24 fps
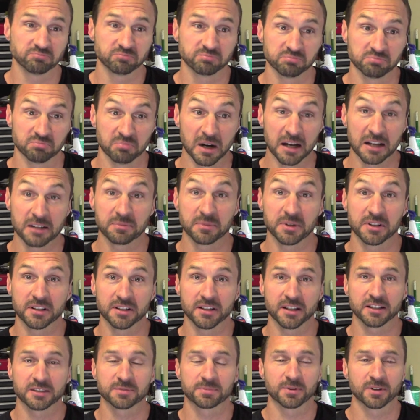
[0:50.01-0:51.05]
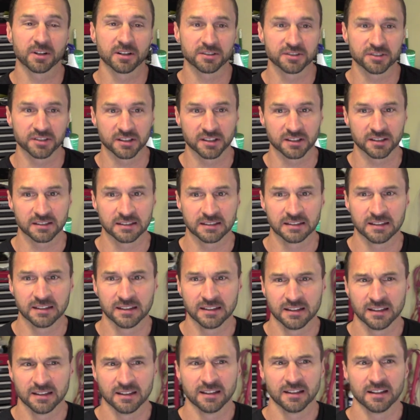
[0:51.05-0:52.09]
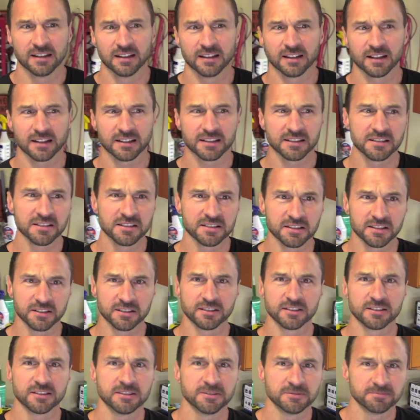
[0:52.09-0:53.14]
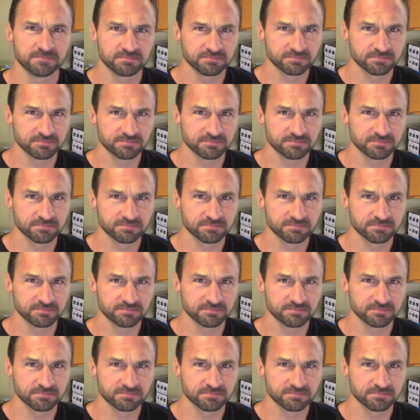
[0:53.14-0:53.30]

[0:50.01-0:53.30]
might be the next project. And I considered